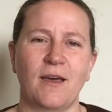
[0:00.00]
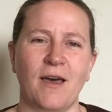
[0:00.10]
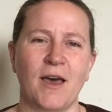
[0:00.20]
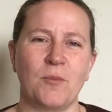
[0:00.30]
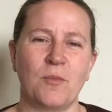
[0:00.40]

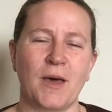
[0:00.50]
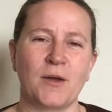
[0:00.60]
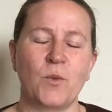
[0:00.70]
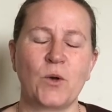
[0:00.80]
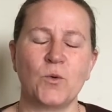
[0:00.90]

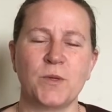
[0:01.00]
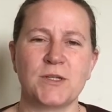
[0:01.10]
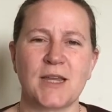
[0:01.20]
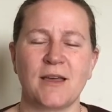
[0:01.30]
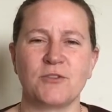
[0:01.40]
And we
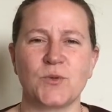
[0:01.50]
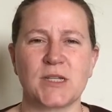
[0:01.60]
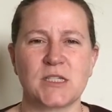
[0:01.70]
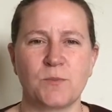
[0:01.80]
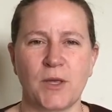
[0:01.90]
almost have to
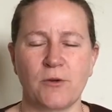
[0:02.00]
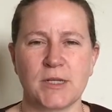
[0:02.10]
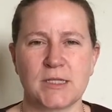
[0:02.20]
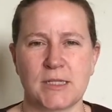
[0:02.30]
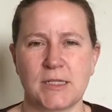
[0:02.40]

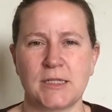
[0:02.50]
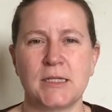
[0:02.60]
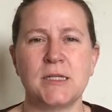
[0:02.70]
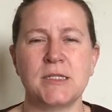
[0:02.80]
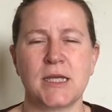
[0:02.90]
experience it in an
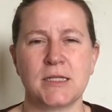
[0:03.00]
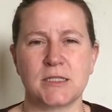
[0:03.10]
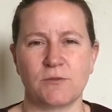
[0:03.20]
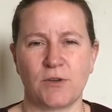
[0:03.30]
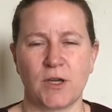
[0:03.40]

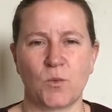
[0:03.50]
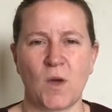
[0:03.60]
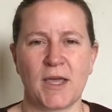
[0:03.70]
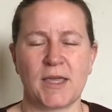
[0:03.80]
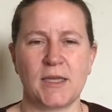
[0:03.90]
intensified
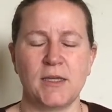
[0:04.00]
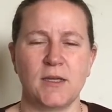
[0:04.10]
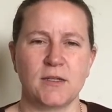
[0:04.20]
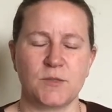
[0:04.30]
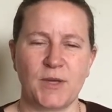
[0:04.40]
way
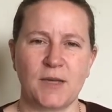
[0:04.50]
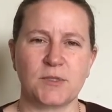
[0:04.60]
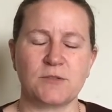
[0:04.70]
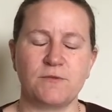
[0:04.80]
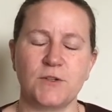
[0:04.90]
to be able
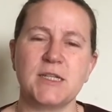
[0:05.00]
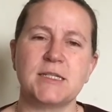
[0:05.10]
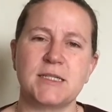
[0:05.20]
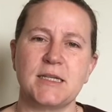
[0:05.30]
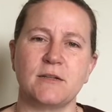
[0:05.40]
to fully
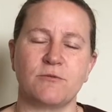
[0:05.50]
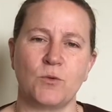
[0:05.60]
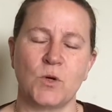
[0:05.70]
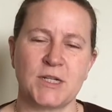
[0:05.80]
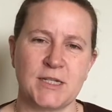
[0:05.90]
see it
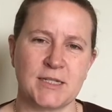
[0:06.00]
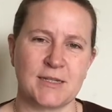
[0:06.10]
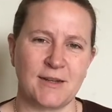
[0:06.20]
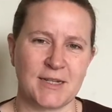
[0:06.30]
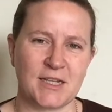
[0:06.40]
for what it is
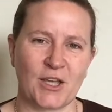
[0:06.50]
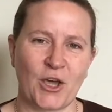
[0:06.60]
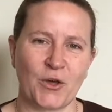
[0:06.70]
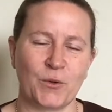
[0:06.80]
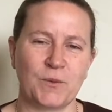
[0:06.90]
and let it
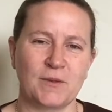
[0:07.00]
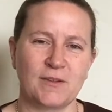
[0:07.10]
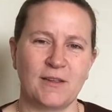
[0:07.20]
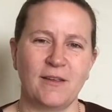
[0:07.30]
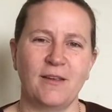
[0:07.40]
go.
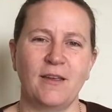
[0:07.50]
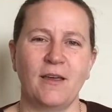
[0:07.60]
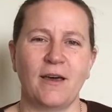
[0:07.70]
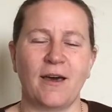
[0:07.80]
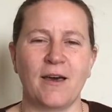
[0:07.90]

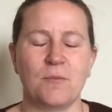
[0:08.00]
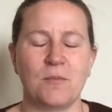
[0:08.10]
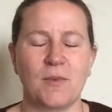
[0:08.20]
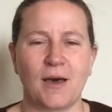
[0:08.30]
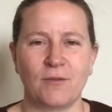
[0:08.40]

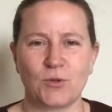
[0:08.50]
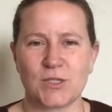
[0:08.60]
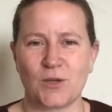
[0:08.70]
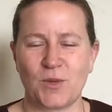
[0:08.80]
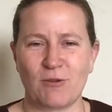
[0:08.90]
I've
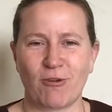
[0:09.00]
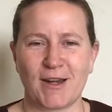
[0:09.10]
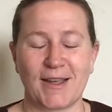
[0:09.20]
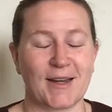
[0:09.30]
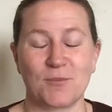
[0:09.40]
also been
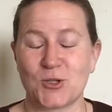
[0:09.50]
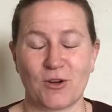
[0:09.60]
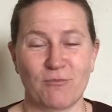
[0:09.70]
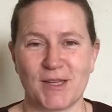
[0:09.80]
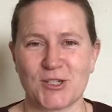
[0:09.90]
running, and I'm
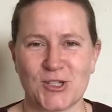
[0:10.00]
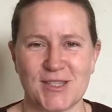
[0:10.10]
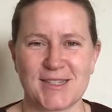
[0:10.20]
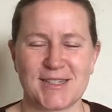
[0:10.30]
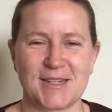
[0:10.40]
sure I've mentioned
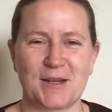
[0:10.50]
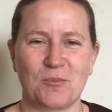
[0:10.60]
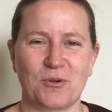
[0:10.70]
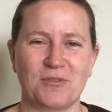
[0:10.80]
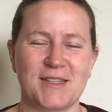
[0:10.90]
this in a
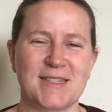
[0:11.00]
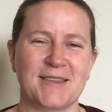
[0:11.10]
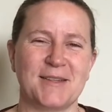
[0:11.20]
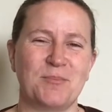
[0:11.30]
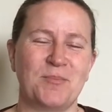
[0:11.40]
number of these
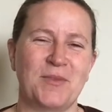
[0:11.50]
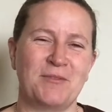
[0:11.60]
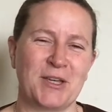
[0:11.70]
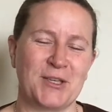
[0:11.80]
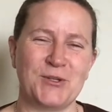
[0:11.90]
other
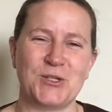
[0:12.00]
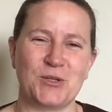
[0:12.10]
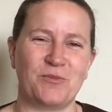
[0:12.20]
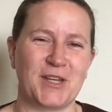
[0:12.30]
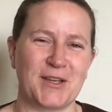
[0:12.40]

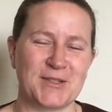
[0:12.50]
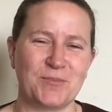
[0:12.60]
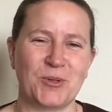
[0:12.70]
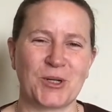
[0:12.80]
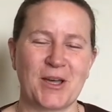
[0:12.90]
YouTube videos
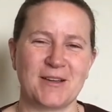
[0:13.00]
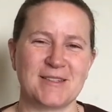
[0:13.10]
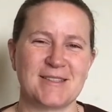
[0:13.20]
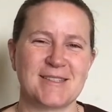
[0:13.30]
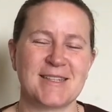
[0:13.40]
and
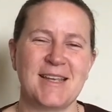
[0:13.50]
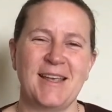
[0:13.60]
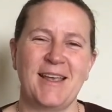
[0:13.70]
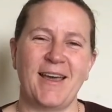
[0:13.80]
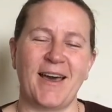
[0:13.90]
podcasts,
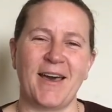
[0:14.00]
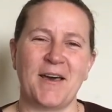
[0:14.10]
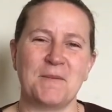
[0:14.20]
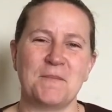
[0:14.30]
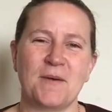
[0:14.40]

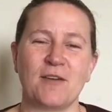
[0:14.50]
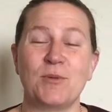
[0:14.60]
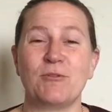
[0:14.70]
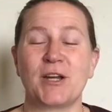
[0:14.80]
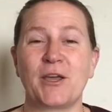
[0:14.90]
I've
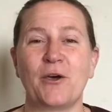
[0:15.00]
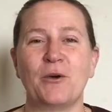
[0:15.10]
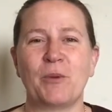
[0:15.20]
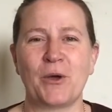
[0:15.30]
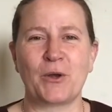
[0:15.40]
been running
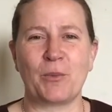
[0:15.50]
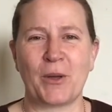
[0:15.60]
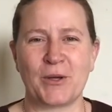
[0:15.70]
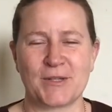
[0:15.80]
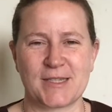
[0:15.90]

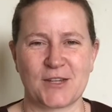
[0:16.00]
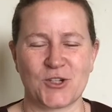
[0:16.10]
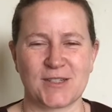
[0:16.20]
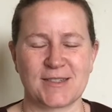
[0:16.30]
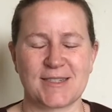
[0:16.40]
Ho'oponopono
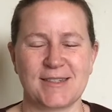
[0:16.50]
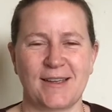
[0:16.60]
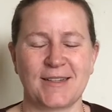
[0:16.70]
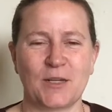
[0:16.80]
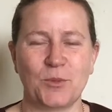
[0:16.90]
sessions,
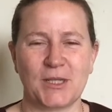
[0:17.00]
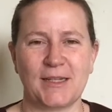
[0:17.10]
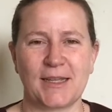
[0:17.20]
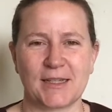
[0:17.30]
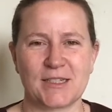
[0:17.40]
and I'll put a
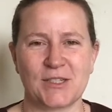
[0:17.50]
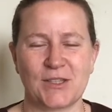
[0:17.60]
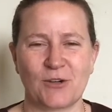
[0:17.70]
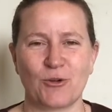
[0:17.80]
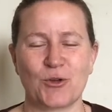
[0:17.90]
link to
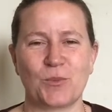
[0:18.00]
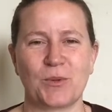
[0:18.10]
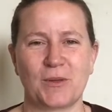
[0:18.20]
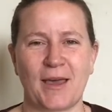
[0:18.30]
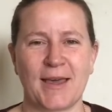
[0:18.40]
the group
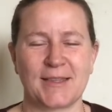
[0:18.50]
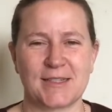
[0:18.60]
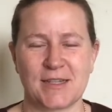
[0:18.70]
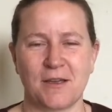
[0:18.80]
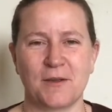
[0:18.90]
and the
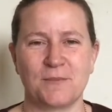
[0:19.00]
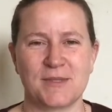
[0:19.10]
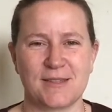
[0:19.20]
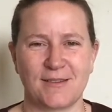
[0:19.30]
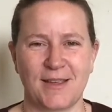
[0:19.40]

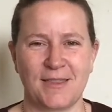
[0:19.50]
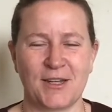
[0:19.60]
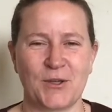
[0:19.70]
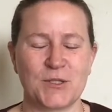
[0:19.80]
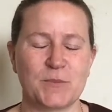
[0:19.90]
times in the
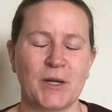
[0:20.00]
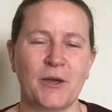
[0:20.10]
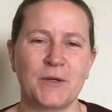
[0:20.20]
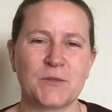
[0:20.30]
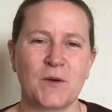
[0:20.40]
notes
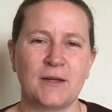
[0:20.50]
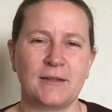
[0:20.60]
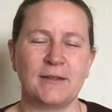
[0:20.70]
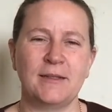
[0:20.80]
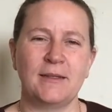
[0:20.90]
below as well.